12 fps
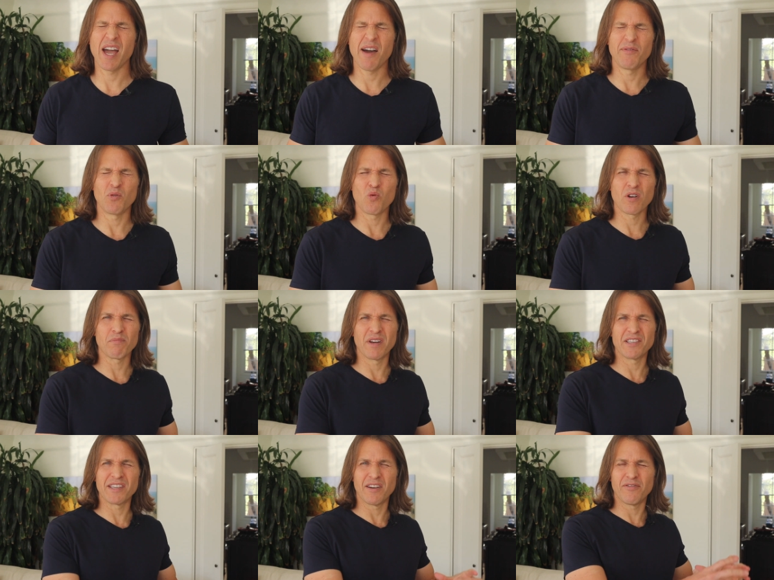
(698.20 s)
haven't worked
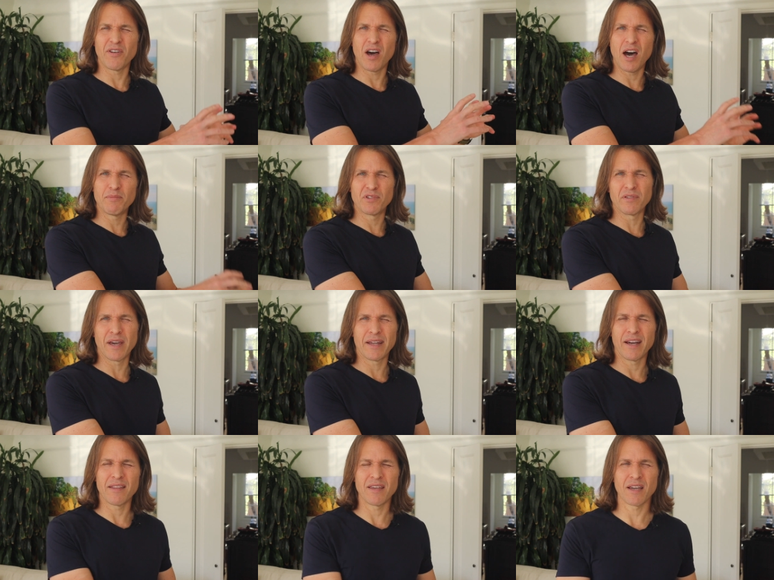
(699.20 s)
myself up to
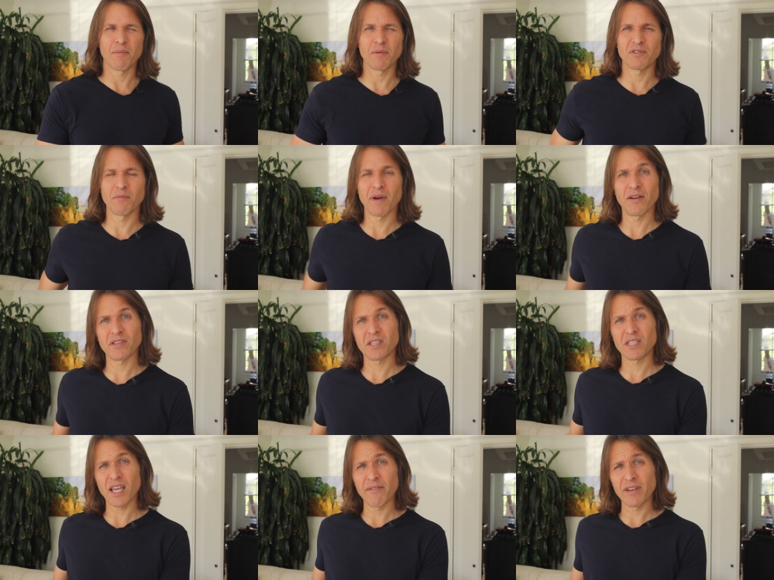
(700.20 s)
that. I think I'm up to about
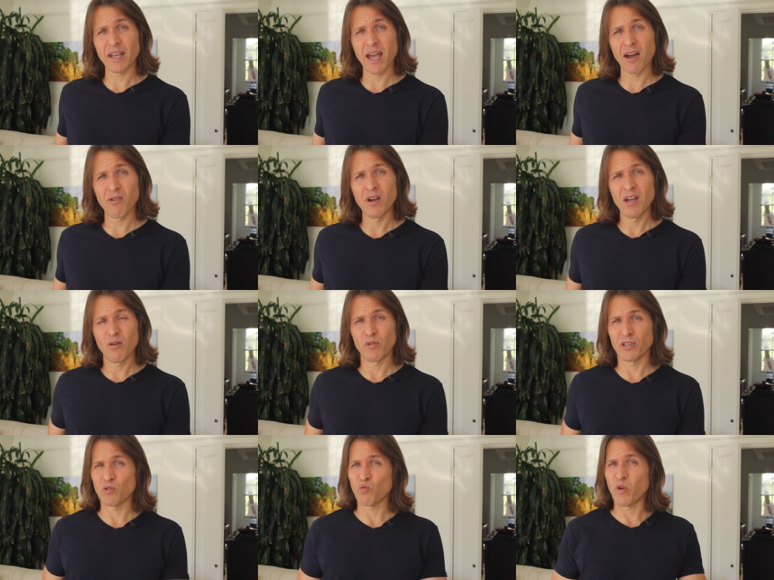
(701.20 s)
7 now,
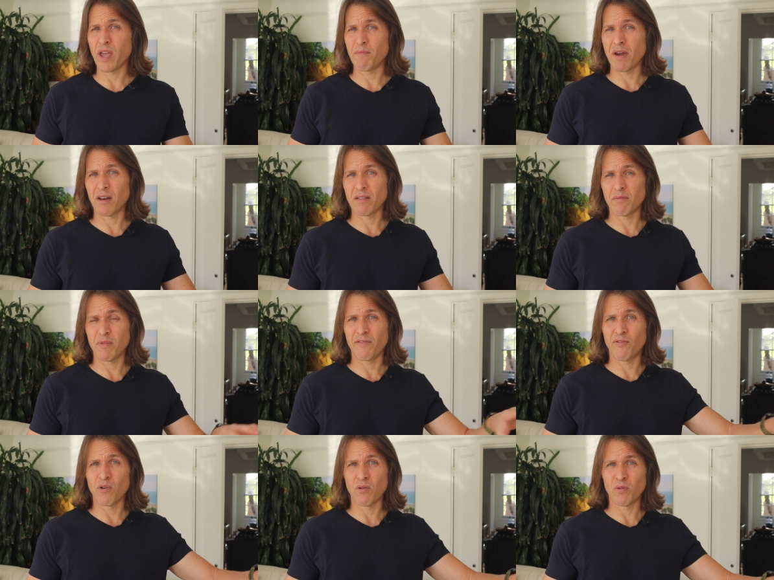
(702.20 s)
which is way better than
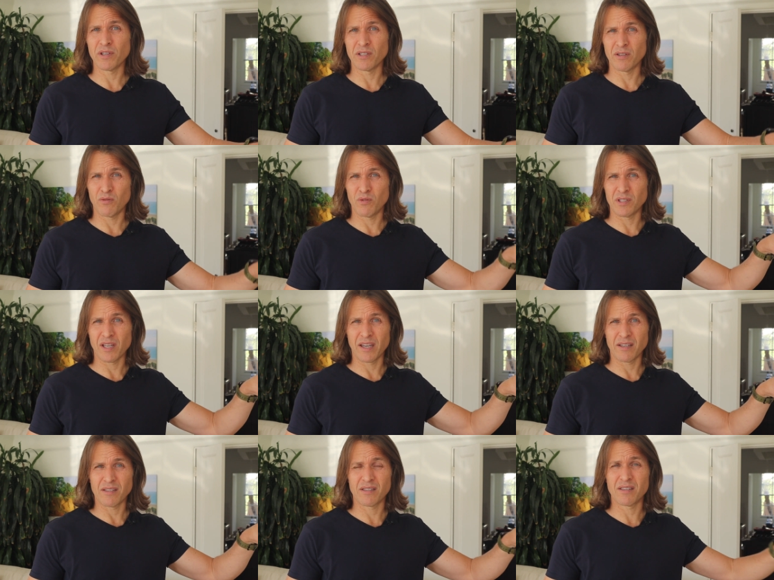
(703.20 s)
before, which it was
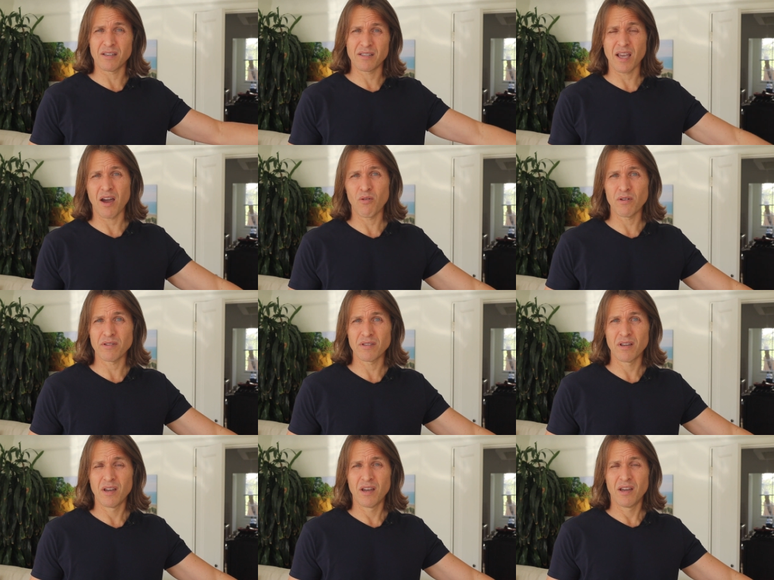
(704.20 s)
like 6
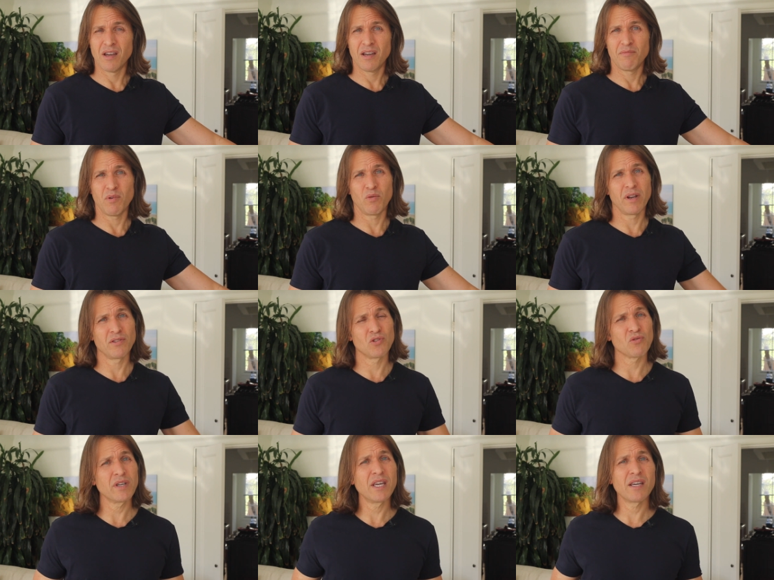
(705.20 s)
hours. But when I was
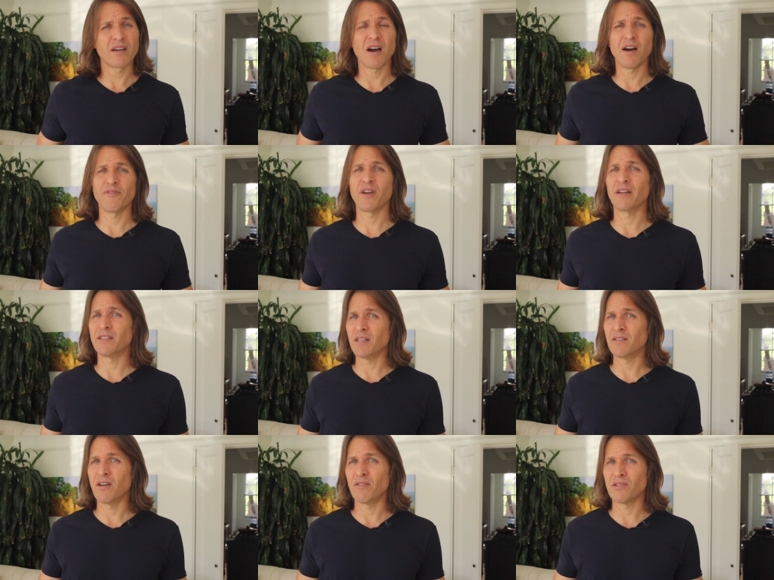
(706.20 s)
drinking coffee, I
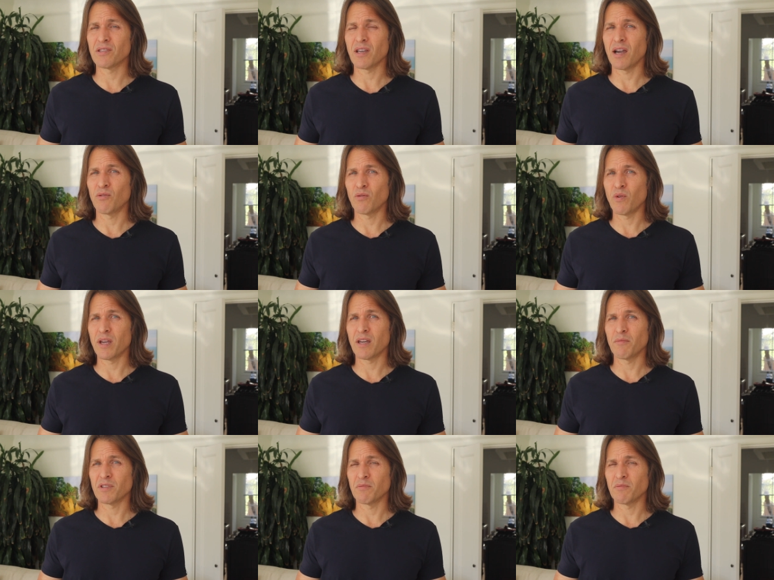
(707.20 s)
did notice I would wake up